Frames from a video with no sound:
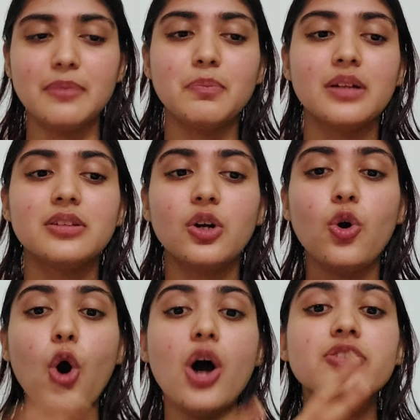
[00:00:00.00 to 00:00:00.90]
but the
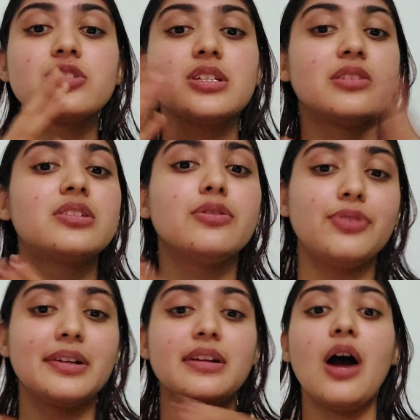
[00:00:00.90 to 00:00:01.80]
cost is
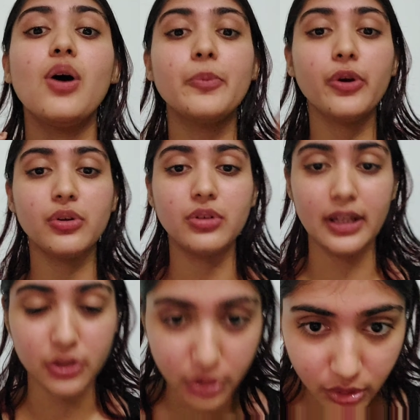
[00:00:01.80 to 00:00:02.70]
different. Now I'm going to
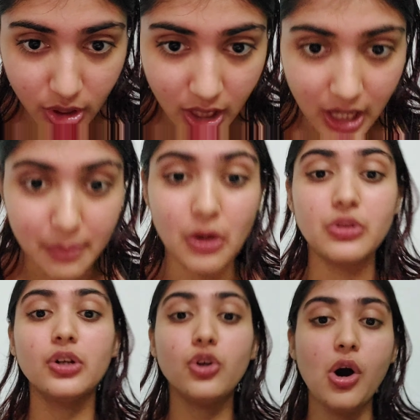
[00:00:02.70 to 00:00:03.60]
tell you
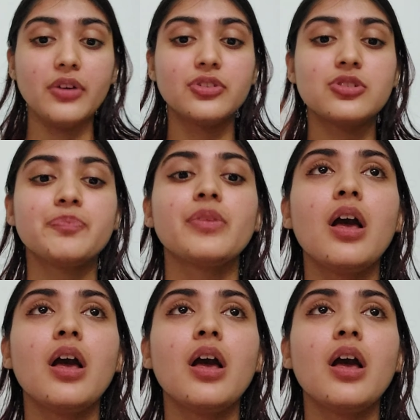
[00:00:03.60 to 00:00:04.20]
about the cost.